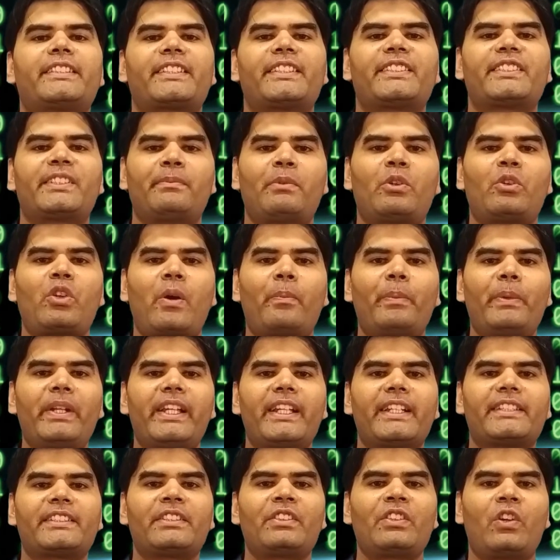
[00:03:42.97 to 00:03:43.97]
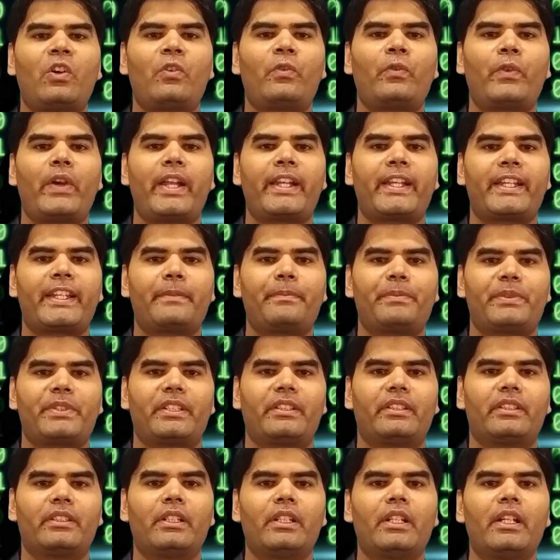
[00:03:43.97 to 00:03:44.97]
discuss about application of
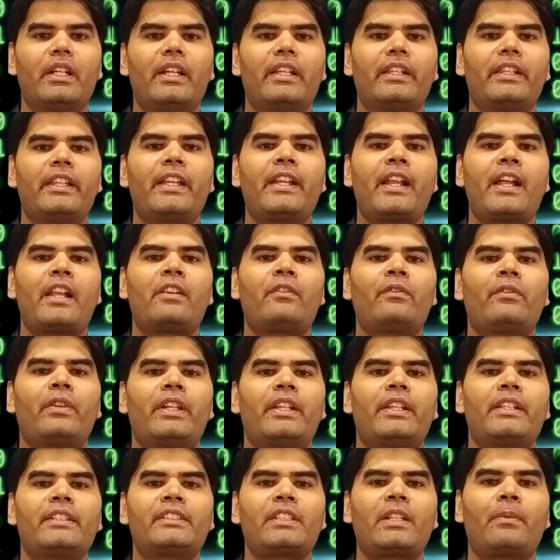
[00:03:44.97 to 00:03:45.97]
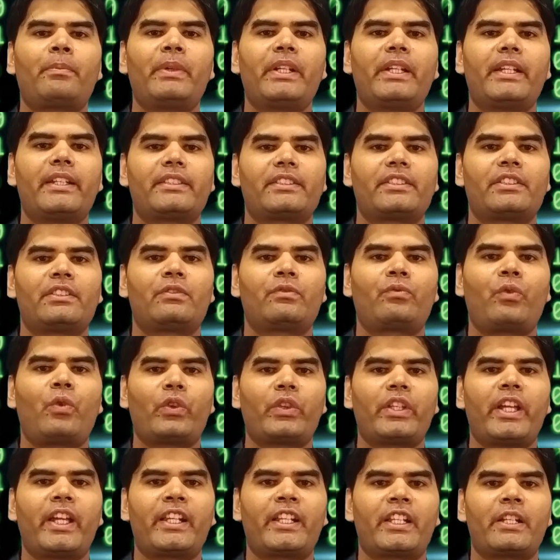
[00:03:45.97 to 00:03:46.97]
encryption. There are various applications
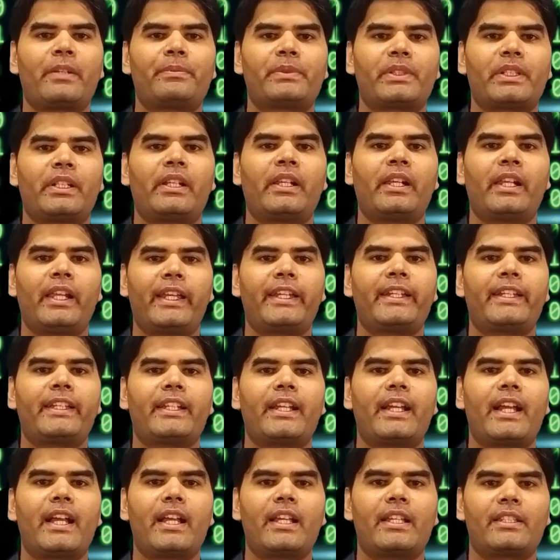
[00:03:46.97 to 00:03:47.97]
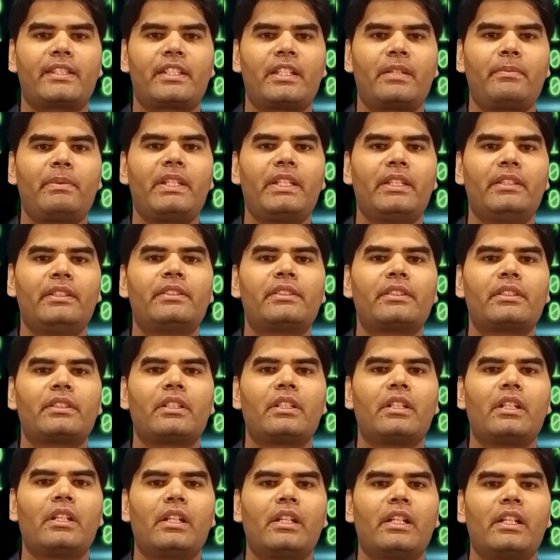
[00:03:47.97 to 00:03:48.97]
for the encryption like STBs,
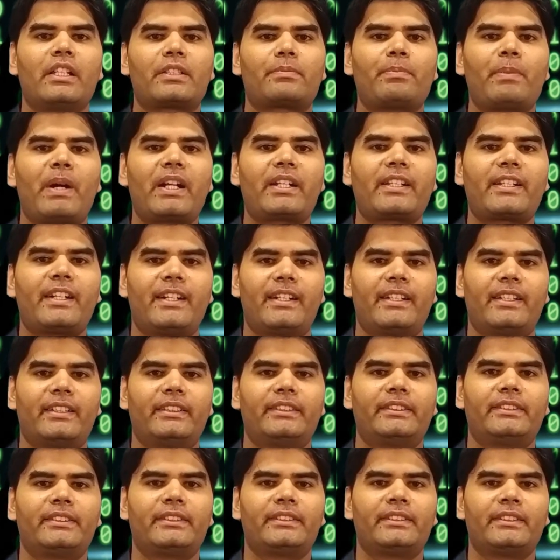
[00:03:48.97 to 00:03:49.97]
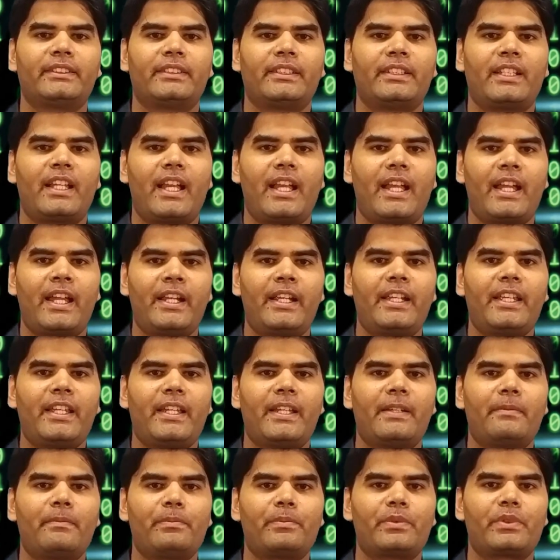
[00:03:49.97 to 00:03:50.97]
smart cards,
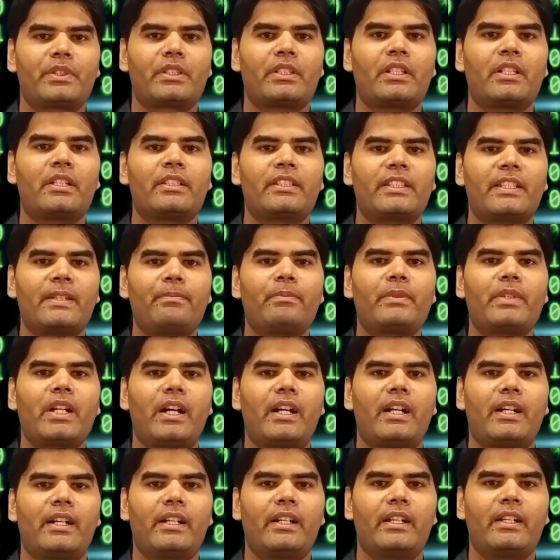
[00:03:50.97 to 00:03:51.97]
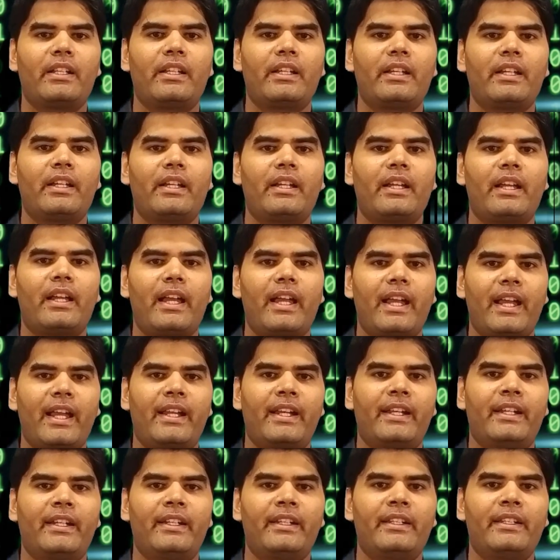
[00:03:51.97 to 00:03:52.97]
ATMs, SIM card,
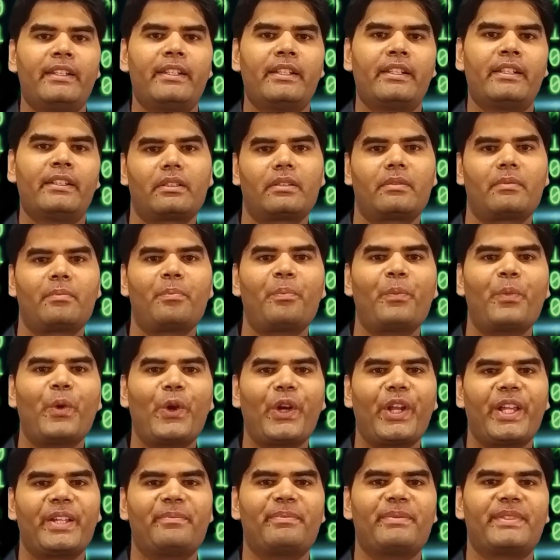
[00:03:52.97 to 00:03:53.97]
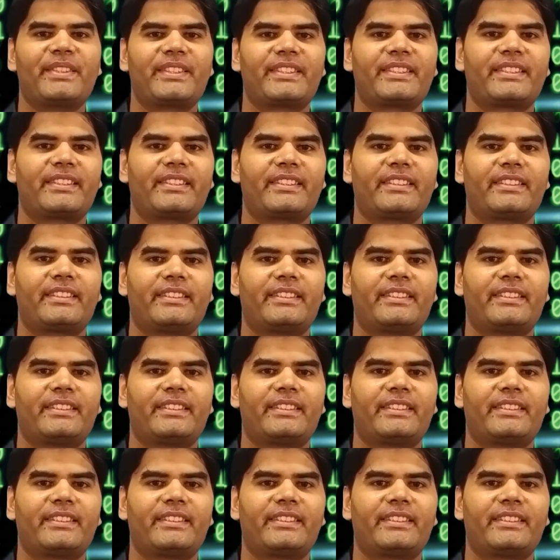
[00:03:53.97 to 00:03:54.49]
and modems.